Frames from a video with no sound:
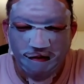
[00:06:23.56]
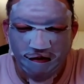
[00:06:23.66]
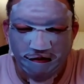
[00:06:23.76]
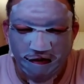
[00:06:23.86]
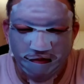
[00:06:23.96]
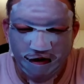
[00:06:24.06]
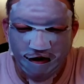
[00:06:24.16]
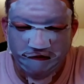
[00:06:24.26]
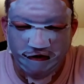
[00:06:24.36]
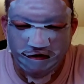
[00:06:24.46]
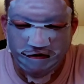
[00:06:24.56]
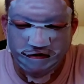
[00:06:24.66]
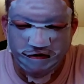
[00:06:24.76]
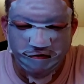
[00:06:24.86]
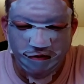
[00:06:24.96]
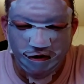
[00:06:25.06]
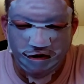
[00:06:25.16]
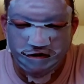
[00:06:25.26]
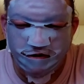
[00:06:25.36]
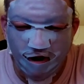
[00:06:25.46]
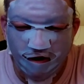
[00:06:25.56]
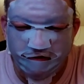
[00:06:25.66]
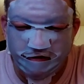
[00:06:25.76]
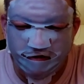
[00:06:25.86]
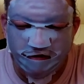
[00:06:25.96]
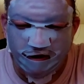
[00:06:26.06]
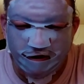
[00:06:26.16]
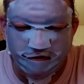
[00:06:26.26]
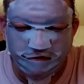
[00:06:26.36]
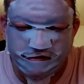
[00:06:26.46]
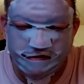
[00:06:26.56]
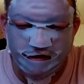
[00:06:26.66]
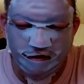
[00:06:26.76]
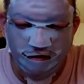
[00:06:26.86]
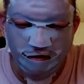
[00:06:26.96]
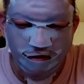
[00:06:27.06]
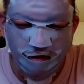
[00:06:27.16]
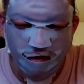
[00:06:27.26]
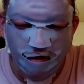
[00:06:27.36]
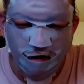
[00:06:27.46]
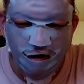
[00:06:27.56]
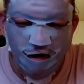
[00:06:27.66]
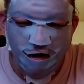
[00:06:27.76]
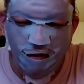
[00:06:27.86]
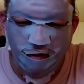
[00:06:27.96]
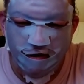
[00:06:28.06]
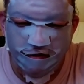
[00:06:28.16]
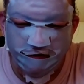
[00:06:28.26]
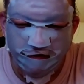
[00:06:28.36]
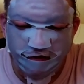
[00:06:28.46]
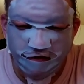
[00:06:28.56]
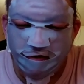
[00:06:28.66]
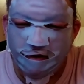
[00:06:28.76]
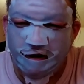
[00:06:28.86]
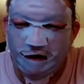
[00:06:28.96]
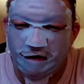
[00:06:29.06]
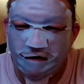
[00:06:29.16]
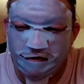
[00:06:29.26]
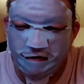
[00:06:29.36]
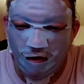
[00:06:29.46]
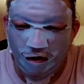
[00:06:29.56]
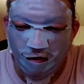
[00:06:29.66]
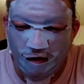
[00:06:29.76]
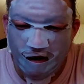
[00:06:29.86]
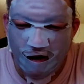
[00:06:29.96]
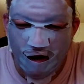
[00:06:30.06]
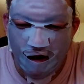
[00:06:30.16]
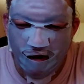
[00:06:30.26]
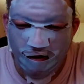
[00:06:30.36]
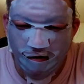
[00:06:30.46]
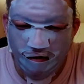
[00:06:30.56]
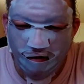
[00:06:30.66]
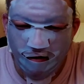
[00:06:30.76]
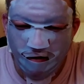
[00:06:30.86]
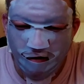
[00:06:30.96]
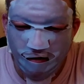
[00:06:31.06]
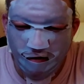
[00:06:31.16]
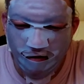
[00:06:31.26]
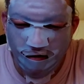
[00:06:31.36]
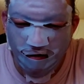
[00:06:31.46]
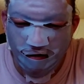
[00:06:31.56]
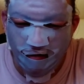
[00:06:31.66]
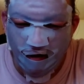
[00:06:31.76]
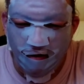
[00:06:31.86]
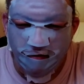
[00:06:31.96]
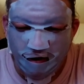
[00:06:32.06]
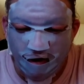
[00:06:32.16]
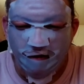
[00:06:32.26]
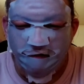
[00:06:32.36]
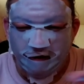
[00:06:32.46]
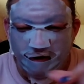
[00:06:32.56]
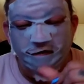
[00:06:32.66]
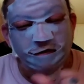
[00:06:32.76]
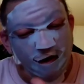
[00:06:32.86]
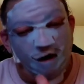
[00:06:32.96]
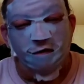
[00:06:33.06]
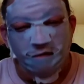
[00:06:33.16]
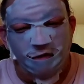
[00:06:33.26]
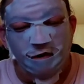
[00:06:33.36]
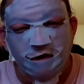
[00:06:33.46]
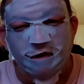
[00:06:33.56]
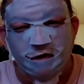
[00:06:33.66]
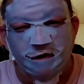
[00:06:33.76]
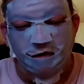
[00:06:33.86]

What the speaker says: I think PR videos are important to all of us creators, whether if you're doing nails or whatnot, but PR videos are important,